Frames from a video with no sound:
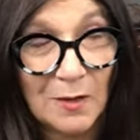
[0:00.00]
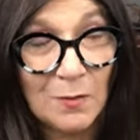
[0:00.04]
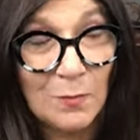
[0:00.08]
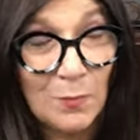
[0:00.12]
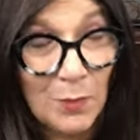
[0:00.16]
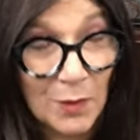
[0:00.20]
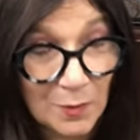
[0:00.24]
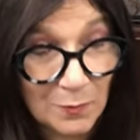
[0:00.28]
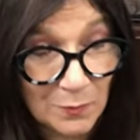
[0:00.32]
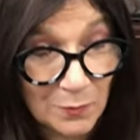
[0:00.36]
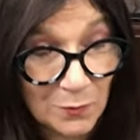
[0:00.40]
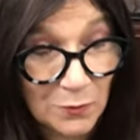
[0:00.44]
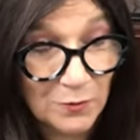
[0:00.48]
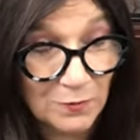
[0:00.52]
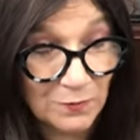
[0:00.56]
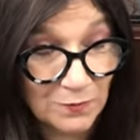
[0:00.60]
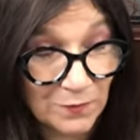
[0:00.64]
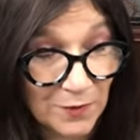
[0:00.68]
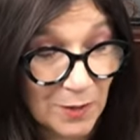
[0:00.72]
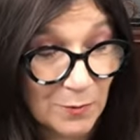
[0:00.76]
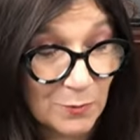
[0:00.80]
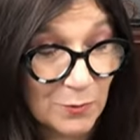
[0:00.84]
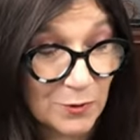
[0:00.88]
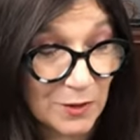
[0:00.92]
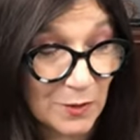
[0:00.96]
but more
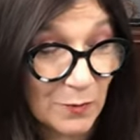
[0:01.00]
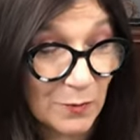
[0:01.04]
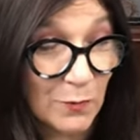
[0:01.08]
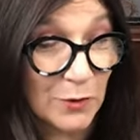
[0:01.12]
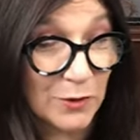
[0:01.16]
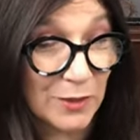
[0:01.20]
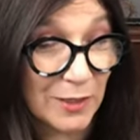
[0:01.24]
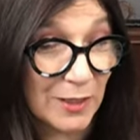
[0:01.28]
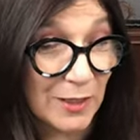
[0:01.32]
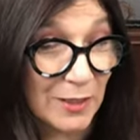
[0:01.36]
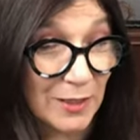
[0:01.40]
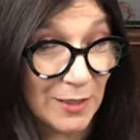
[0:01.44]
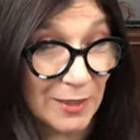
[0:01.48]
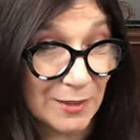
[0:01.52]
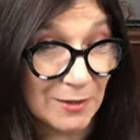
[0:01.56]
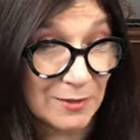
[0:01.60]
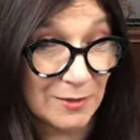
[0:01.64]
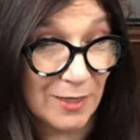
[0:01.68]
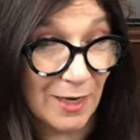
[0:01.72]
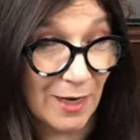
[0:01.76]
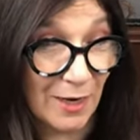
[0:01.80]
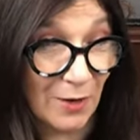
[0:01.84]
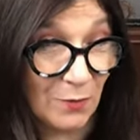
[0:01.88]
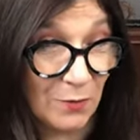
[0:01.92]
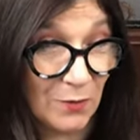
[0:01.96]
fiber than we're getting
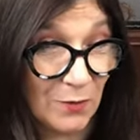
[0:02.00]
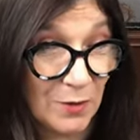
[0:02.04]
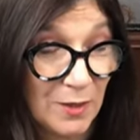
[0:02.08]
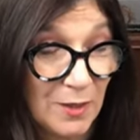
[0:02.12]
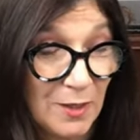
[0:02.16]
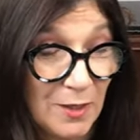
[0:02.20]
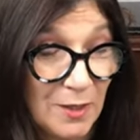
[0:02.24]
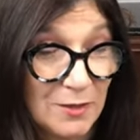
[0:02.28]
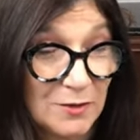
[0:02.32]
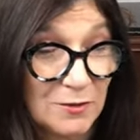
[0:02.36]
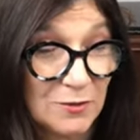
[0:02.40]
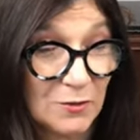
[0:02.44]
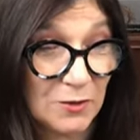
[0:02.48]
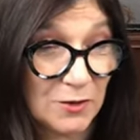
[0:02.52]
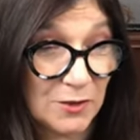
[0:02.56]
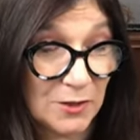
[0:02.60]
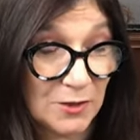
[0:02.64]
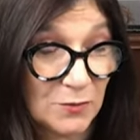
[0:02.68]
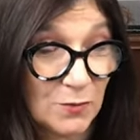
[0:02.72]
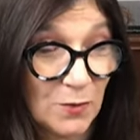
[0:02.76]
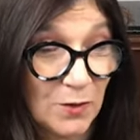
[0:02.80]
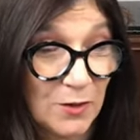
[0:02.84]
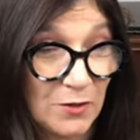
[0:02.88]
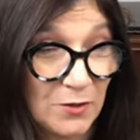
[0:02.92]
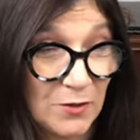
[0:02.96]
in now. So I
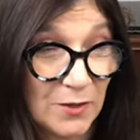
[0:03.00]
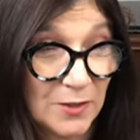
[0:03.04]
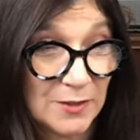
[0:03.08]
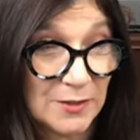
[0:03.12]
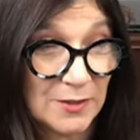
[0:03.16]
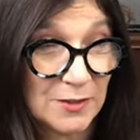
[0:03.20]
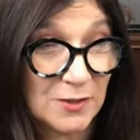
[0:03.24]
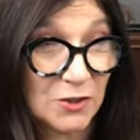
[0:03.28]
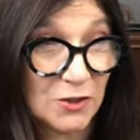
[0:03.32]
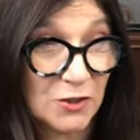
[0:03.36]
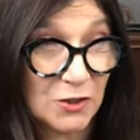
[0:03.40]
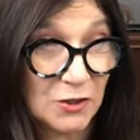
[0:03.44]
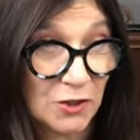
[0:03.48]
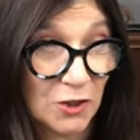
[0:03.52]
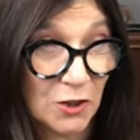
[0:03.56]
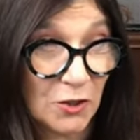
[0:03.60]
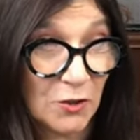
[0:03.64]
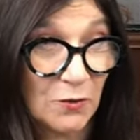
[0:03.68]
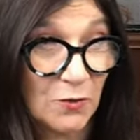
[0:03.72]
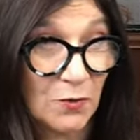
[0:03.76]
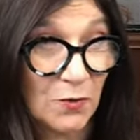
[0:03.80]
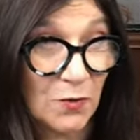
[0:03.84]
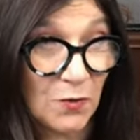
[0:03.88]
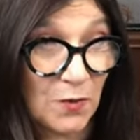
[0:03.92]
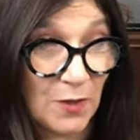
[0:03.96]
just want you guys to
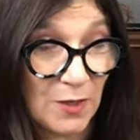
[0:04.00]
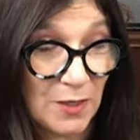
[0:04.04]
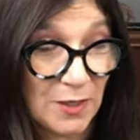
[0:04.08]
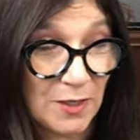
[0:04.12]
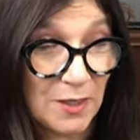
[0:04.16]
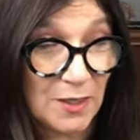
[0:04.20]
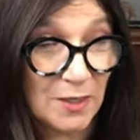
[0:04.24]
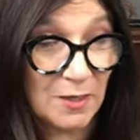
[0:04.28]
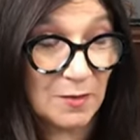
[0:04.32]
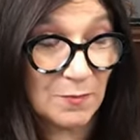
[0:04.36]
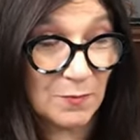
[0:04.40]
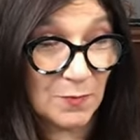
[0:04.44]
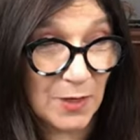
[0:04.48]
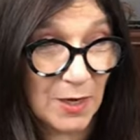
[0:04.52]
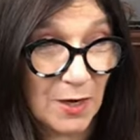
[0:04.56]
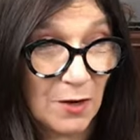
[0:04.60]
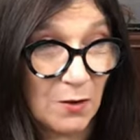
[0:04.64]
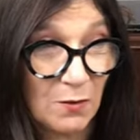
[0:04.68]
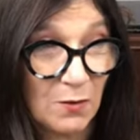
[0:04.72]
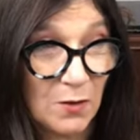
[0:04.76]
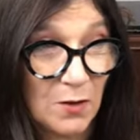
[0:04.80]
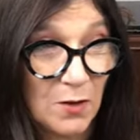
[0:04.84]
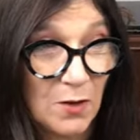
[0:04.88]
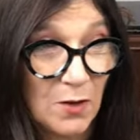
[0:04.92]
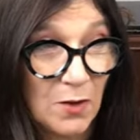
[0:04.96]
start thinking
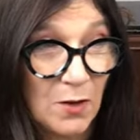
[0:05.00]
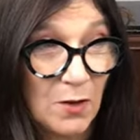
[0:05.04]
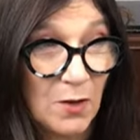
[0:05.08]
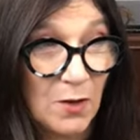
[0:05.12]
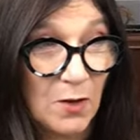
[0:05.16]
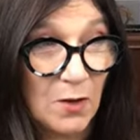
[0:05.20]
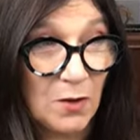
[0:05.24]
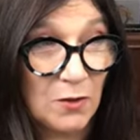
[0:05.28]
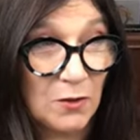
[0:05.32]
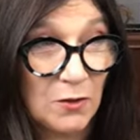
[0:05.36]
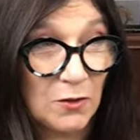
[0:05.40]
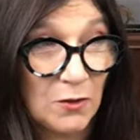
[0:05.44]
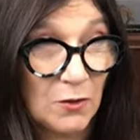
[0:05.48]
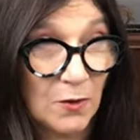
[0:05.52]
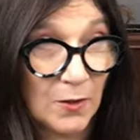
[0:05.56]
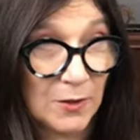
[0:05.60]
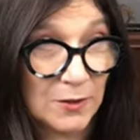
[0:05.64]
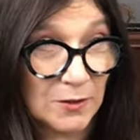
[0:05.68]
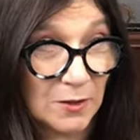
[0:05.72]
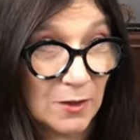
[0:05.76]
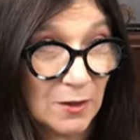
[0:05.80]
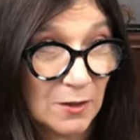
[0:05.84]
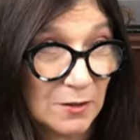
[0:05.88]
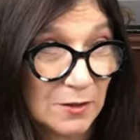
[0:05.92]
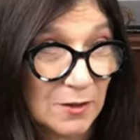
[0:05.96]
about you know, I
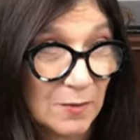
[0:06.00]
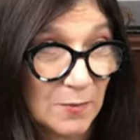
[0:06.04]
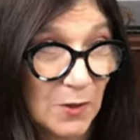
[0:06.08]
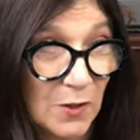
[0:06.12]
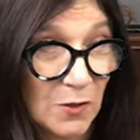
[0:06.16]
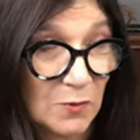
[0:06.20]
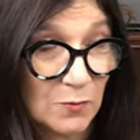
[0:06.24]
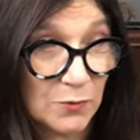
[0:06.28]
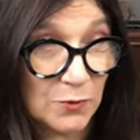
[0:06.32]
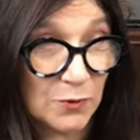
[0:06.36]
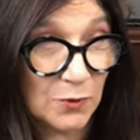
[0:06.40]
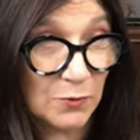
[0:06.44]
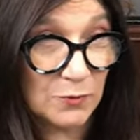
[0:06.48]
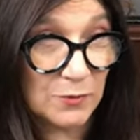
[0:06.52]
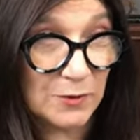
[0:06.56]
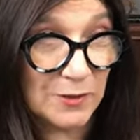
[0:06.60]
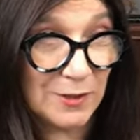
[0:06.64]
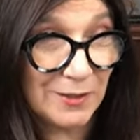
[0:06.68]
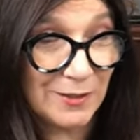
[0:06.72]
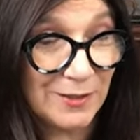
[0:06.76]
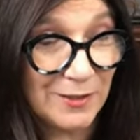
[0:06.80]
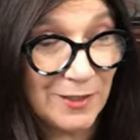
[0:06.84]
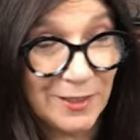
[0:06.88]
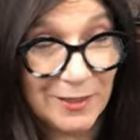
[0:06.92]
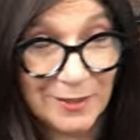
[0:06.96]
talk about
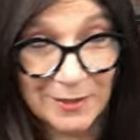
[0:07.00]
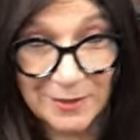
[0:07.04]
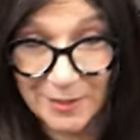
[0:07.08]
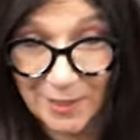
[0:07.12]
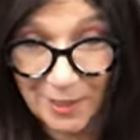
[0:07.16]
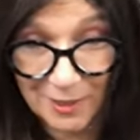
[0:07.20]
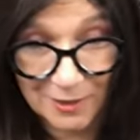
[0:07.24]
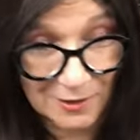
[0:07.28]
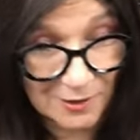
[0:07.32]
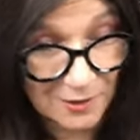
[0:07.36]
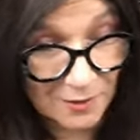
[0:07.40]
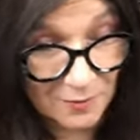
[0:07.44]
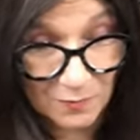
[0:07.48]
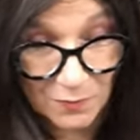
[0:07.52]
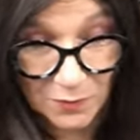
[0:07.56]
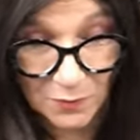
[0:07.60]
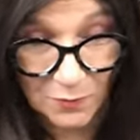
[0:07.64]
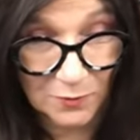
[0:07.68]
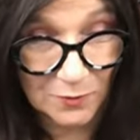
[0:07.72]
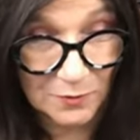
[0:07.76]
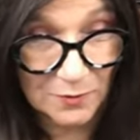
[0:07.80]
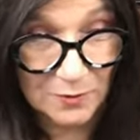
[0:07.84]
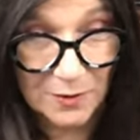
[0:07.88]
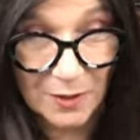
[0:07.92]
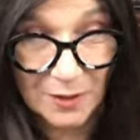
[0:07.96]
protein, that's
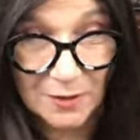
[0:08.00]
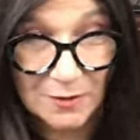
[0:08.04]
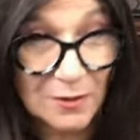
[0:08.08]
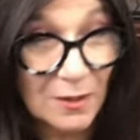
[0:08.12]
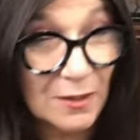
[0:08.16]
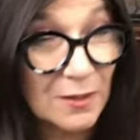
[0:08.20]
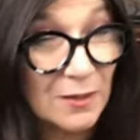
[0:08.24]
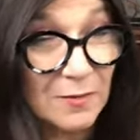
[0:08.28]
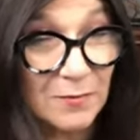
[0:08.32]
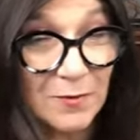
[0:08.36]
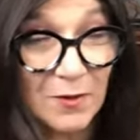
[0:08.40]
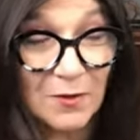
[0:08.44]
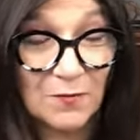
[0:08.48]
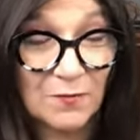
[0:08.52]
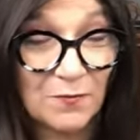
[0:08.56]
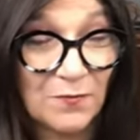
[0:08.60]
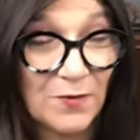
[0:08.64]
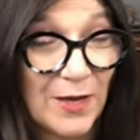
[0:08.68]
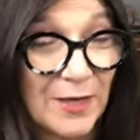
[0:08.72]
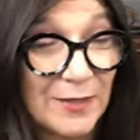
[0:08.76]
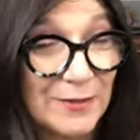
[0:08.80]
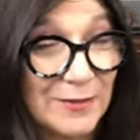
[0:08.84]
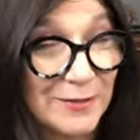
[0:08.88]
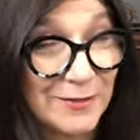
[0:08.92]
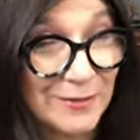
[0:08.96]
important. I talk about
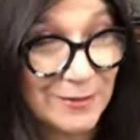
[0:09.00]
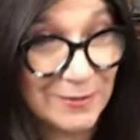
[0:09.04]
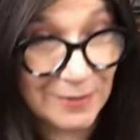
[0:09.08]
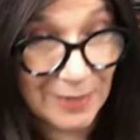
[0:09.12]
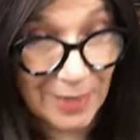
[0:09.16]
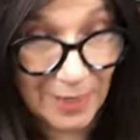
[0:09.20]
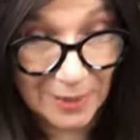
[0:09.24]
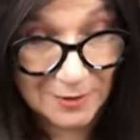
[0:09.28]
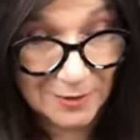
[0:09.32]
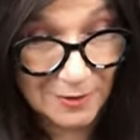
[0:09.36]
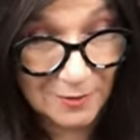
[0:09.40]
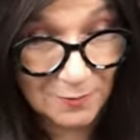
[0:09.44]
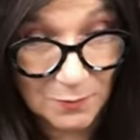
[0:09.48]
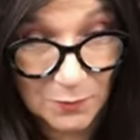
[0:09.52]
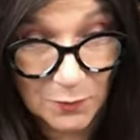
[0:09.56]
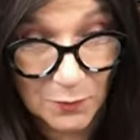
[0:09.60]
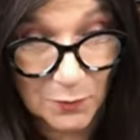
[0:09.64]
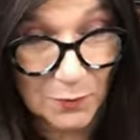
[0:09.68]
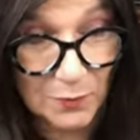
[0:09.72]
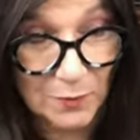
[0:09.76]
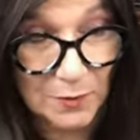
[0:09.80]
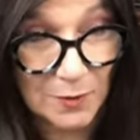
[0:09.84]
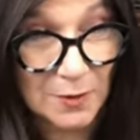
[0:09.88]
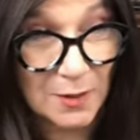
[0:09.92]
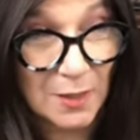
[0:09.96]
fats, that's
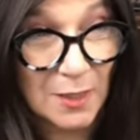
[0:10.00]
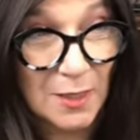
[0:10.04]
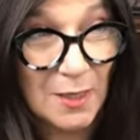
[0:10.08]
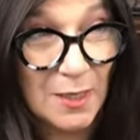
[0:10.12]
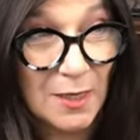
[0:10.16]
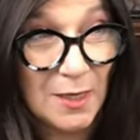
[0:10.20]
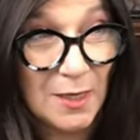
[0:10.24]
important